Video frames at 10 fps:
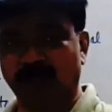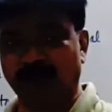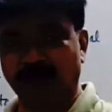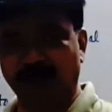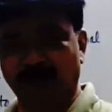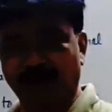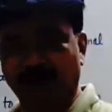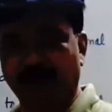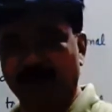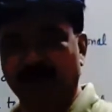and in
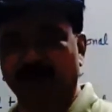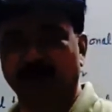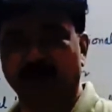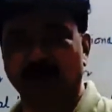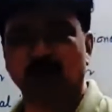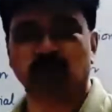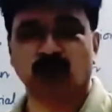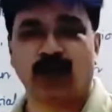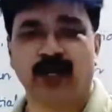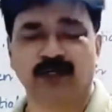liquids it may be due
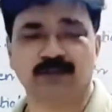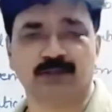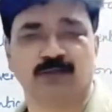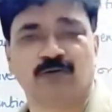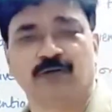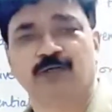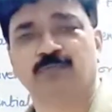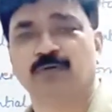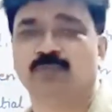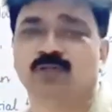to ions or it
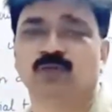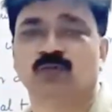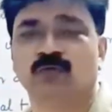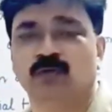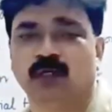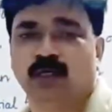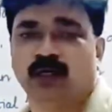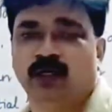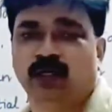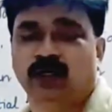may be due to
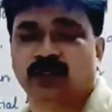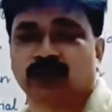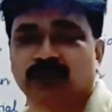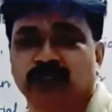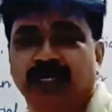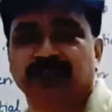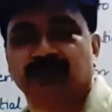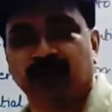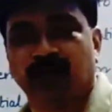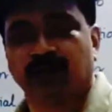electrons as
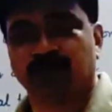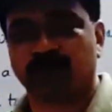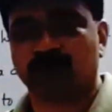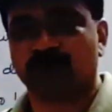well. So